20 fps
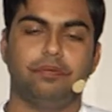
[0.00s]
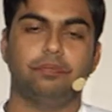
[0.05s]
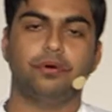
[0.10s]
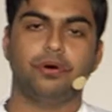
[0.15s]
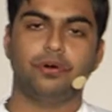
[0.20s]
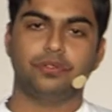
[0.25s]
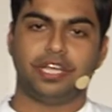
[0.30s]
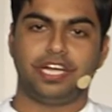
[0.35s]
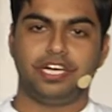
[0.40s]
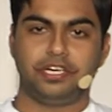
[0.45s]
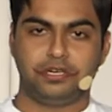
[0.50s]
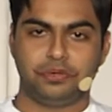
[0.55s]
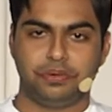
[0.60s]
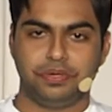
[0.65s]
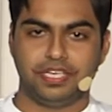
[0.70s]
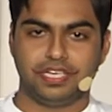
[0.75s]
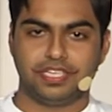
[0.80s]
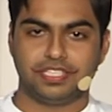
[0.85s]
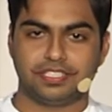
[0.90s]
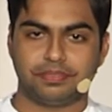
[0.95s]
for more than 2
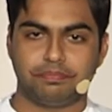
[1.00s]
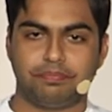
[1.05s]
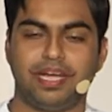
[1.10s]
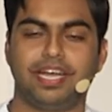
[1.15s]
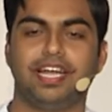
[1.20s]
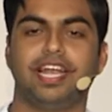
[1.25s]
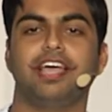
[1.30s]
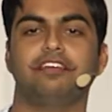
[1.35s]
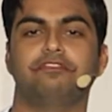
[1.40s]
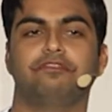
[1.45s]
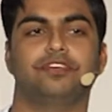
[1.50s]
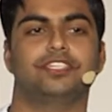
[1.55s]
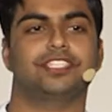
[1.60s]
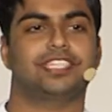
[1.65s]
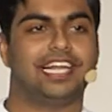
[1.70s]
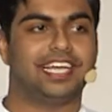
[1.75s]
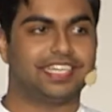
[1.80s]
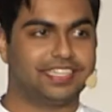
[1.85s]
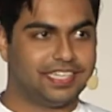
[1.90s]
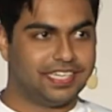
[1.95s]
years, my life
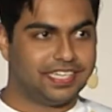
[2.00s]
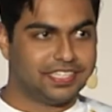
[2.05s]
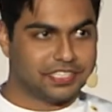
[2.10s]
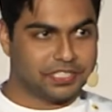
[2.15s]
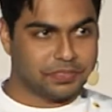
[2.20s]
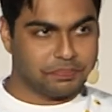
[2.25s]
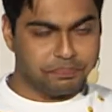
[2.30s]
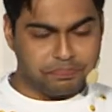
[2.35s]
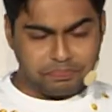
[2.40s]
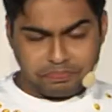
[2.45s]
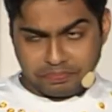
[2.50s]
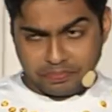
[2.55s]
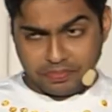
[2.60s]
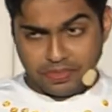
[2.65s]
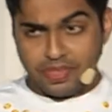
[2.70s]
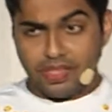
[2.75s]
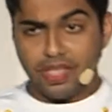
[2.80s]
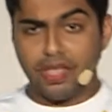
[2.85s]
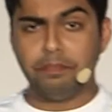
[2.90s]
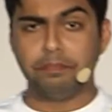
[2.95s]
was like this.
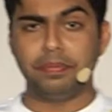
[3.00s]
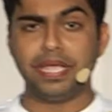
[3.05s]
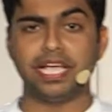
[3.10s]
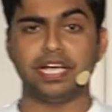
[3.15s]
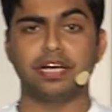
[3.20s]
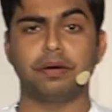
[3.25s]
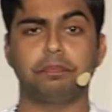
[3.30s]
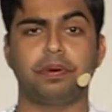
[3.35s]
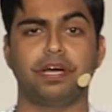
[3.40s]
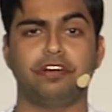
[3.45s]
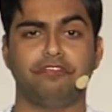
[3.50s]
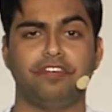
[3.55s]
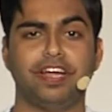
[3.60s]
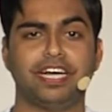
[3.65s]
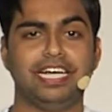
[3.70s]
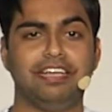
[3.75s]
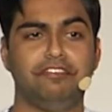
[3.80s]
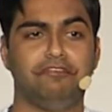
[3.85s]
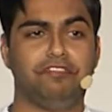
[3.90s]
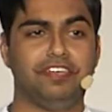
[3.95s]
Being a
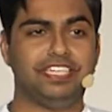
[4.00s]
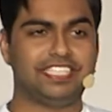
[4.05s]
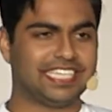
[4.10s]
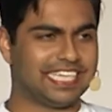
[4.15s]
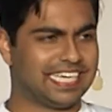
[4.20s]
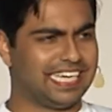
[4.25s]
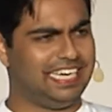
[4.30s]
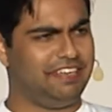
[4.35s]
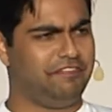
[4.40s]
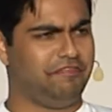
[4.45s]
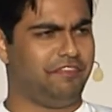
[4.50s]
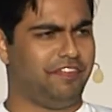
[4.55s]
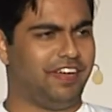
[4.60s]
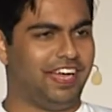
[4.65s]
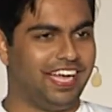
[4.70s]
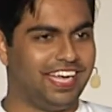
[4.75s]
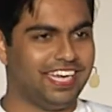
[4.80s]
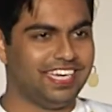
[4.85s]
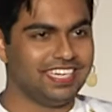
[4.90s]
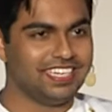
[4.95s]
perfectly physically
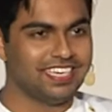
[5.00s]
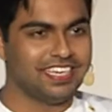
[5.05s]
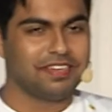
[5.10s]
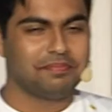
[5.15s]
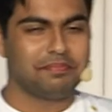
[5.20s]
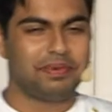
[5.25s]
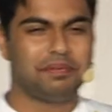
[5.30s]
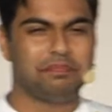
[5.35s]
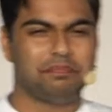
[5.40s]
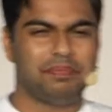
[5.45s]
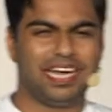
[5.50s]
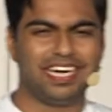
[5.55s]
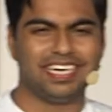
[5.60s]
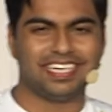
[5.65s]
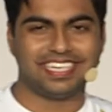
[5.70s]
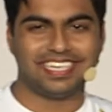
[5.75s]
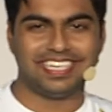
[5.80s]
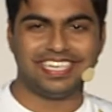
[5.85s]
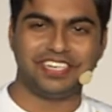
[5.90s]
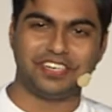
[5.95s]
fine, but
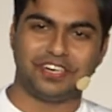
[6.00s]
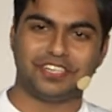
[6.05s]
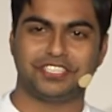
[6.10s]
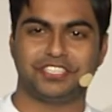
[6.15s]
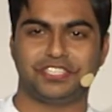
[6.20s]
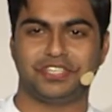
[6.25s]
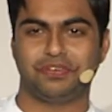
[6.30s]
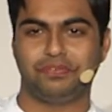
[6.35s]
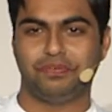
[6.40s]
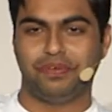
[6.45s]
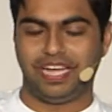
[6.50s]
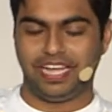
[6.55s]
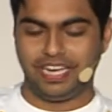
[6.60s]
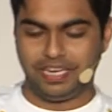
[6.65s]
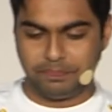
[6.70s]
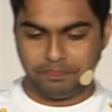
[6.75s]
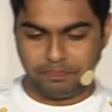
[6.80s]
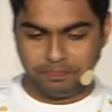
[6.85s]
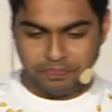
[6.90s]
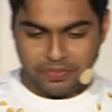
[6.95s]
mentally not so
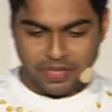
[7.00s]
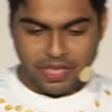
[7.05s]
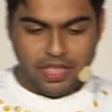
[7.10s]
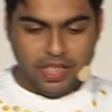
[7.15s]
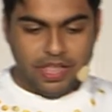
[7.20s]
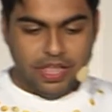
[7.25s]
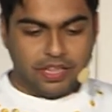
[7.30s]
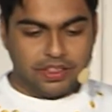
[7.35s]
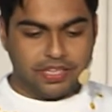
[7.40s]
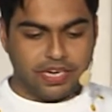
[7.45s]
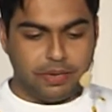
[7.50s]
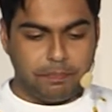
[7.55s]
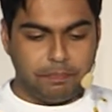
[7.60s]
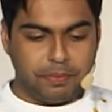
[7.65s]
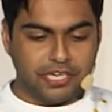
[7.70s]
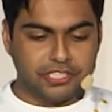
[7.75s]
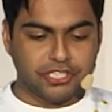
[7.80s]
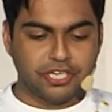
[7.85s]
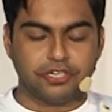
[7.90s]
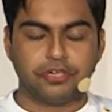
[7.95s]
well. The
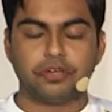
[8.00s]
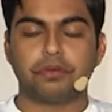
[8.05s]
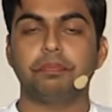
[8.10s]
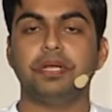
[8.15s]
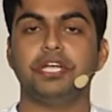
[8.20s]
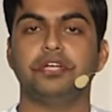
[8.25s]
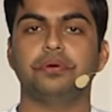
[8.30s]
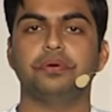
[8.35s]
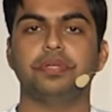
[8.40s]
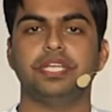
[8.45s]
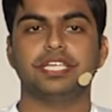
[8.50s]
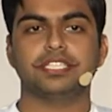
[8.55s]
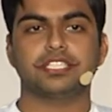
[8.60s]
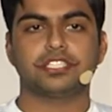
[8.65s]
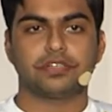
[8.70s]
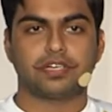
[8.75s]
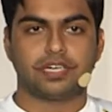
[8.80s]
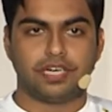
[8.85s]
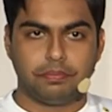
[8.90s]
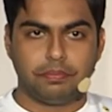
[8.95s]
depression took me 2 years
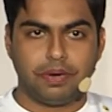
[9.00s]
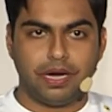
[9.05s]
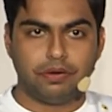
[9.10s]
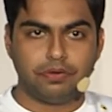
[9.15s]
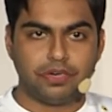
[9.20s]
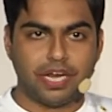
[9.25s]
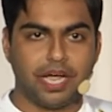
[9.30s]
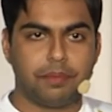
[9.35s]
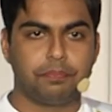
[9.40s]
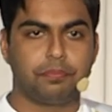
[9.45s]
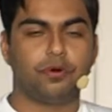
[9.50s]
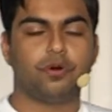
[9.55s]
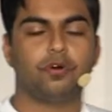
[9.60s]
to come out. I